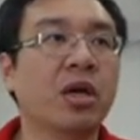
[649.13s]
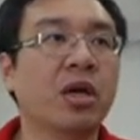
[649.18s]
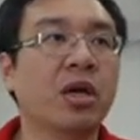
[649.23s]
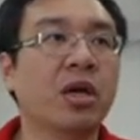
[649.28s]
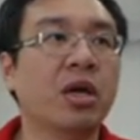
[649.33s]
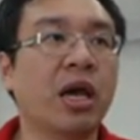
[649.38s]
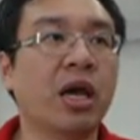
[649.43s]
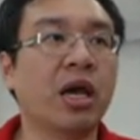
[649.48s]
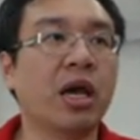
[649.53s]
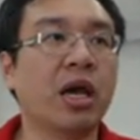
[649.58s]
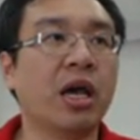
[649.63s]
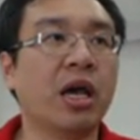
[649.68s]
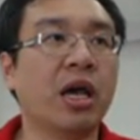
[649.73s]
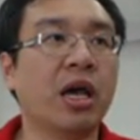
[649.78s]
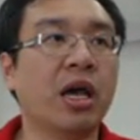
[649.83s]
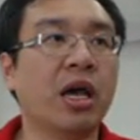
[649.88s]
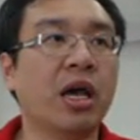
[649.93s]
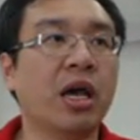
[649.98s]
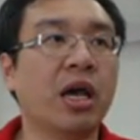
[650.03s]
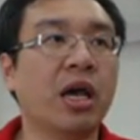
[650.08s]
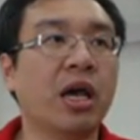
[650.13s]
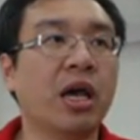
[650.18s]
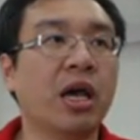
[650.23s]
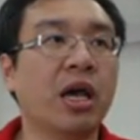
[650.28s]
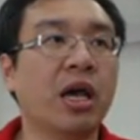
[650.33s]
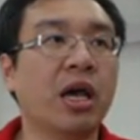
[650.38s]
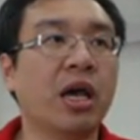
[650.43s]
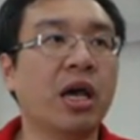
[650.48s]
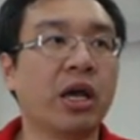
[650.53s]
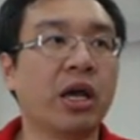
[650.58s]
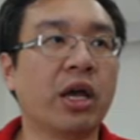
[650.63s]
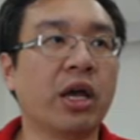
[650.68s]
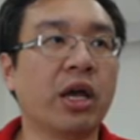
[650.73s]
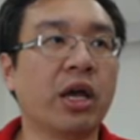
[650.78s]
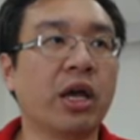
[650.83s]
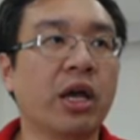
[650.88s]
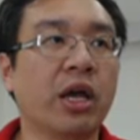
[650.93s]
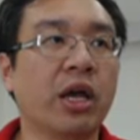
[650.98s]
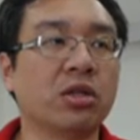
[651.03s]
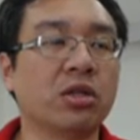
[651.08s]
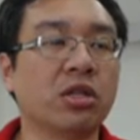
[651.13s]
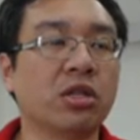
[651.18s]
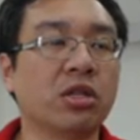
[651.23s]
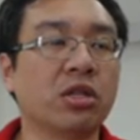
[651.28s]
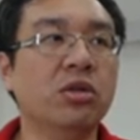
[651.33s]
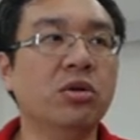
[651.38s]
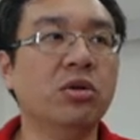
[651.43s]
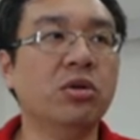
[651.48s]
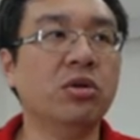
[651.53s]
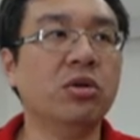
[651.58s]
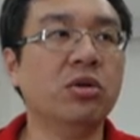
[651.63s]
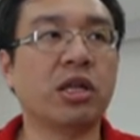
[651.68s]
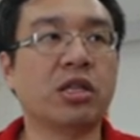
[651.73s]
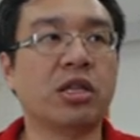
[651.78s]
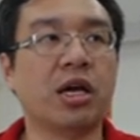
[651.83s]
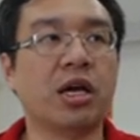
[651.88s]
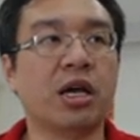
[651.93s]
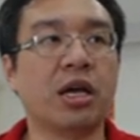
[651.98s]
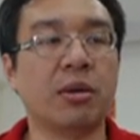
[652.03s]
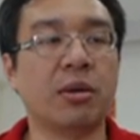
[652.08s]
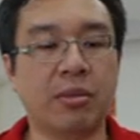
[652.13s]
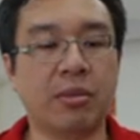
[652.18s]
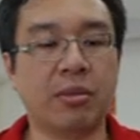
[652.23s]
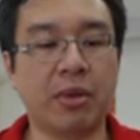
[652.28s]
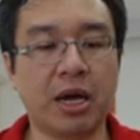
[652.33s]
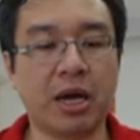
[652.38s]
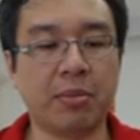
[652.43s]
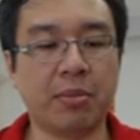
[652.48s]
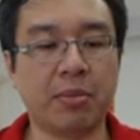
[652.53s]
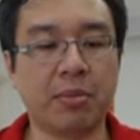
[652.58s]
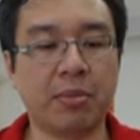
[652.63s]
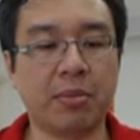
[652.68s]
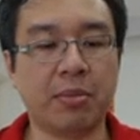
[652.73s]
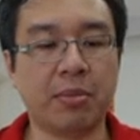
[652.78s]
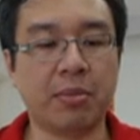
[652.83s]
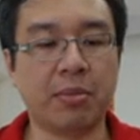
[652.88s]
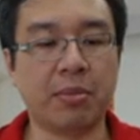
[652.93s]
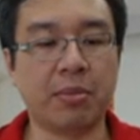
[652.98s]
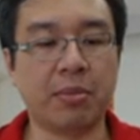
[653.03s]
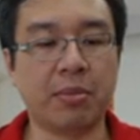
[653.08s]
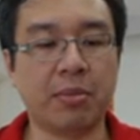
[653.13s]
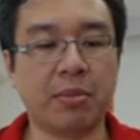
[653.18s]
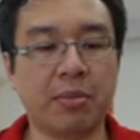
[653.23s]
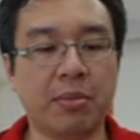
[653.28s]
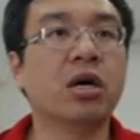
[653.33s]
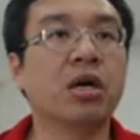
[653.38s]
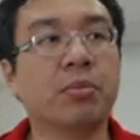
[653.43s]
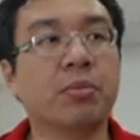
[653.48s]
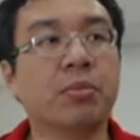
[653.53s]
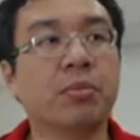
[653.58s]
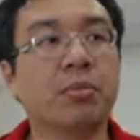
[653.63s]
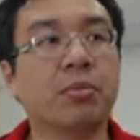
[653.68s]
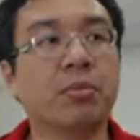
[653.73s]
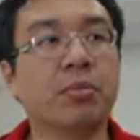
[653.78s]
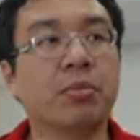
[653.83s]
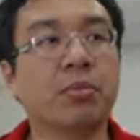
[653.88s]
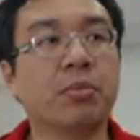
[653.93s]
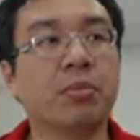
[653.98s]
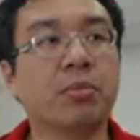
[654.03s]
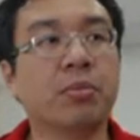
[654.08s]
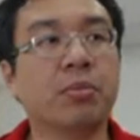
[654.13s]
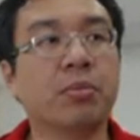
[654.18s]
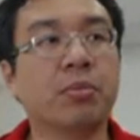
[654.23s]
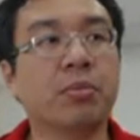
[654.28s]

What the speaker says: And here the white continue to attack by playing rook